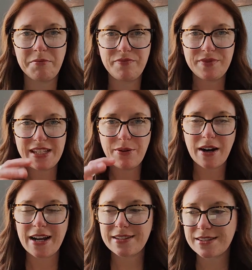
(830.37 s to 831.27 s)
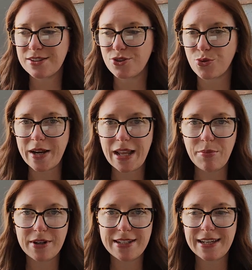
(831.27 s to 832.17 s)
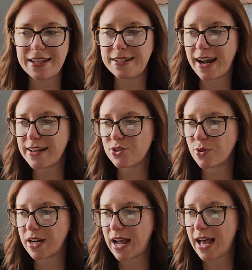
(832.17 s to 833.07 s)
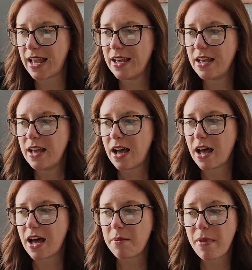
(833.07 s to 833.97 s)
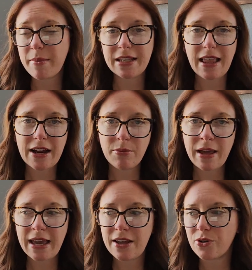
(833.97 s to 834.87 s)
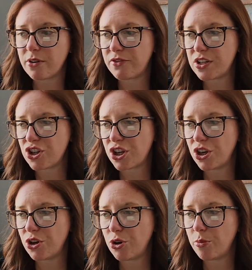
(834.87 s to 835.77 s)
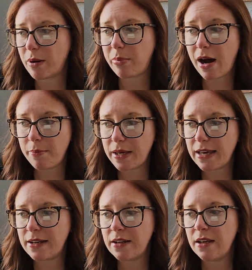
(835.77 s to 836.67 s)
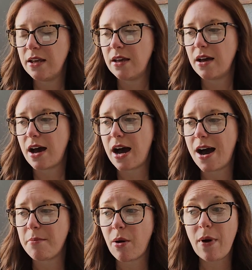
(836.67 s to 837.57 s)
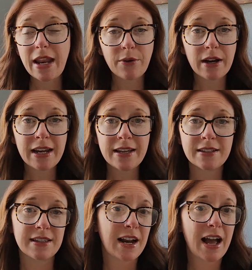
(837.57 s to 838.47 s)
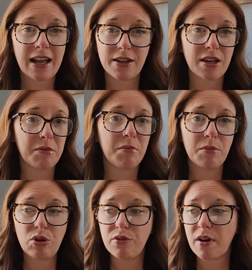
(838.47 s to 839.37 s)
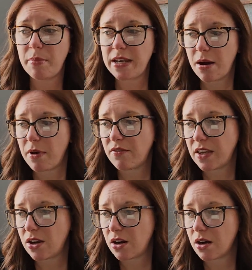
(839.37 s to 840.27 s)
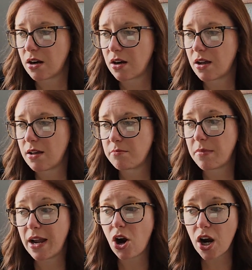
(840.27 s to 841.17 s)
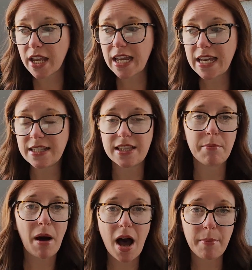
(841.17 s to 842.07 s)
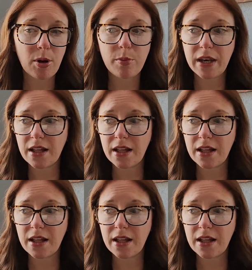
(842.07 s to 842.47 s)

T-Rex 3D printed dinosaur guy, maybe a Lego man or a fidget cube, a poppet, my wedding rings that I can move up and down my finger, my car keys that pop open and